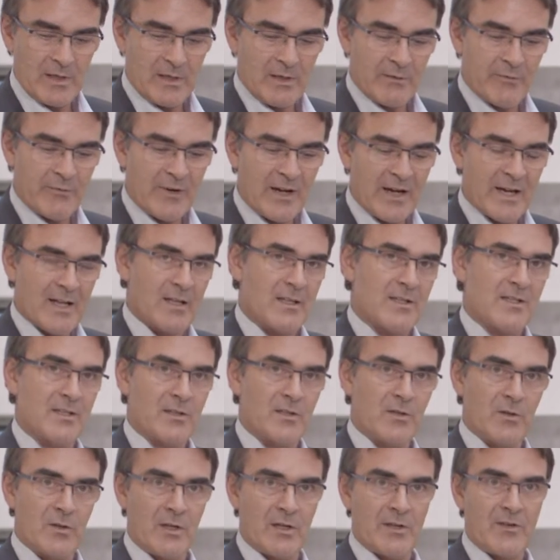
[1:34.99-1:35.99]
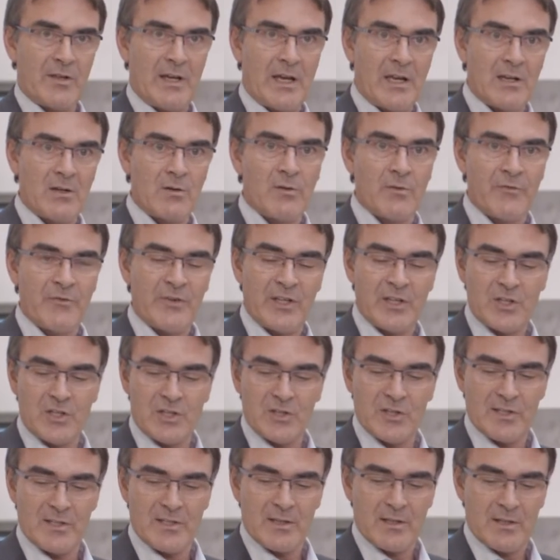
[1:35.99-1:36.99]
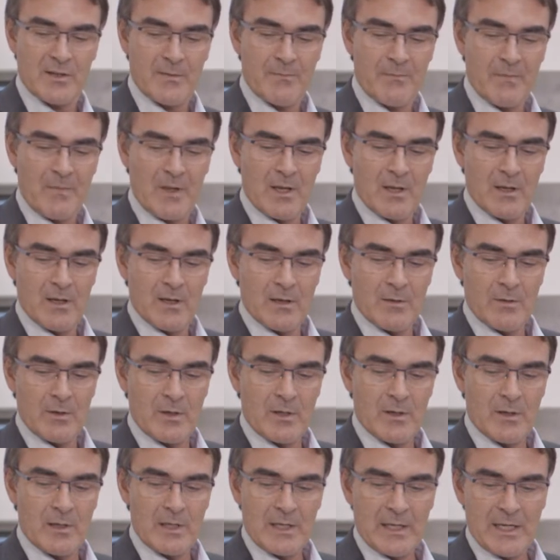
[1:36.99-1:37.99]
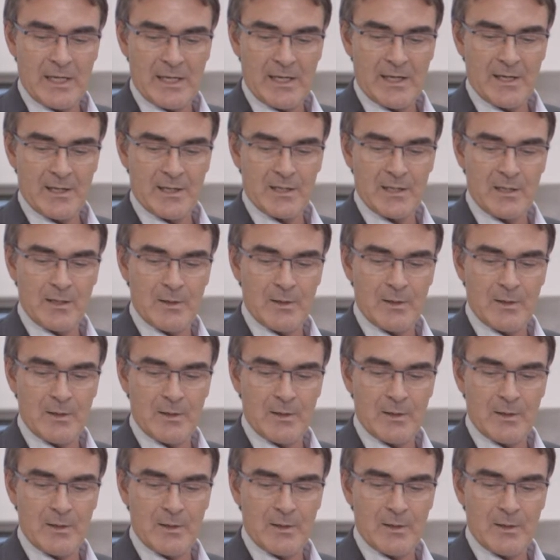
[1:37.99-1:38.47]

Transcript: files during the endo features, and